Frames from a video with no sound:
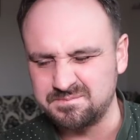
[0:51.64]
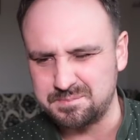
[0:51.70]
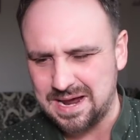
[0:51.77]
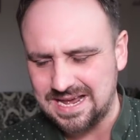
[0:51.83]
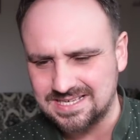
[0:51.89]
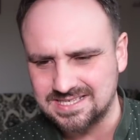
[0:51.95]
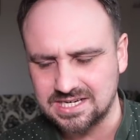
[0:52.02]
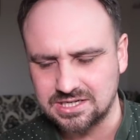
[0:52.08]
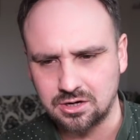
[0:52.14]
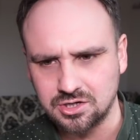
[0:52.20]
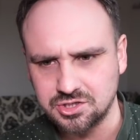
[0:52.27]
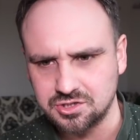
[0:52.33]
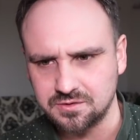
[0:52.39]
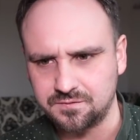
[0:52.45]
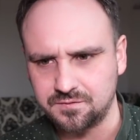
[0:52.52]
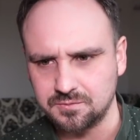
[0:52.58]
basic
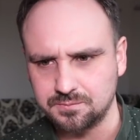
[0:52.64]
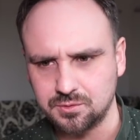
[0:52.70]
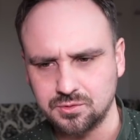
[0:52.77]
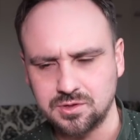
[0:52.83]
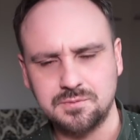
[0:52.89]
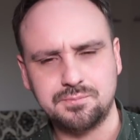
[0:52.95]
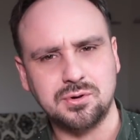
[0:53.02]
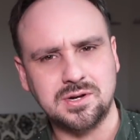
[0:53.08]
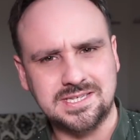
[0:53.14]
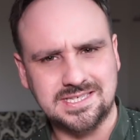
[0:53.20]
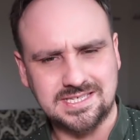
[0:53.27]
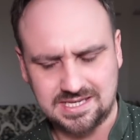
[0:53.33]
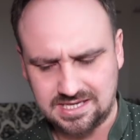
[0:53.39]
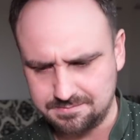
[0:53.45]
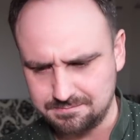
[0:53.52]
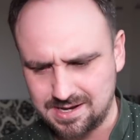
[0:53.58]
knowledge of football, you probably
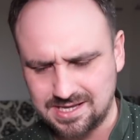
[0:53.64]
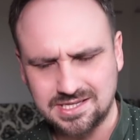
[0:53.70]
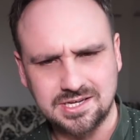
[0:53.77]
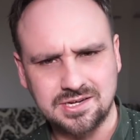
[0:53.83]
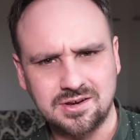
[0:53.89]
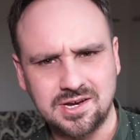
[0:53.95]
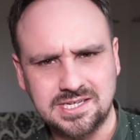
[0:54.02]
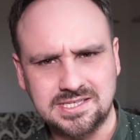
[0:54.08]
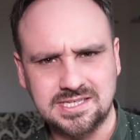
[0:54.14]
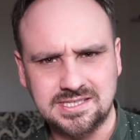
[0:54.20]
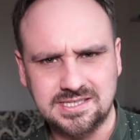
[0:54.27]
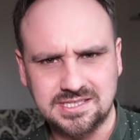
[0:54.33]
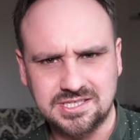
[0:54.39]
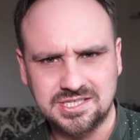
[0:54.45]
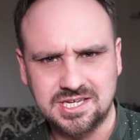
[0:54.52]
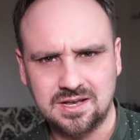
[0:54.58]
see your Man United,
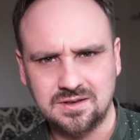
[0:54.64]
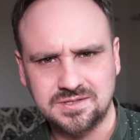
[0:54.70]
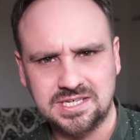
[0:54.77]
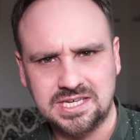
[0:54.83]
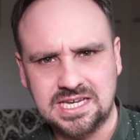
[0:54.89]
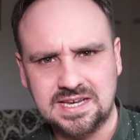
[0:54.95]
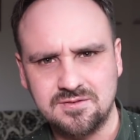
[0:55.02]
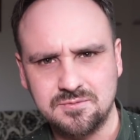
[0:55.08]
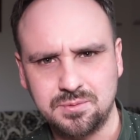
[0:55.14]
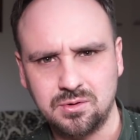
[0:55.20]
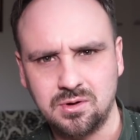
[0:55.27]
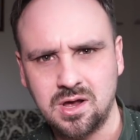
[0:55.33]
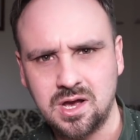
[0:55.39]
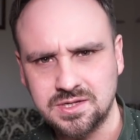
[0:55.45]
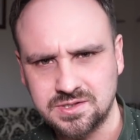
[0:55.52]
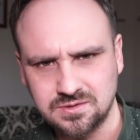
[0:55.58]
your Chelsea, your
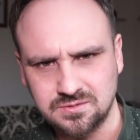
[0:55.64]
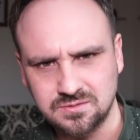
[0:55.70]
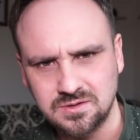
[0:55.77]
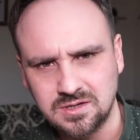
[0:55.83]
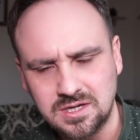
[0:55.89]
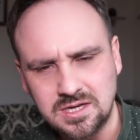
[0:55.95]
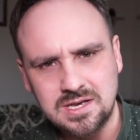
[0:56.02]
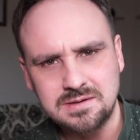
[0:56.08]
Liverpool, Arsenal,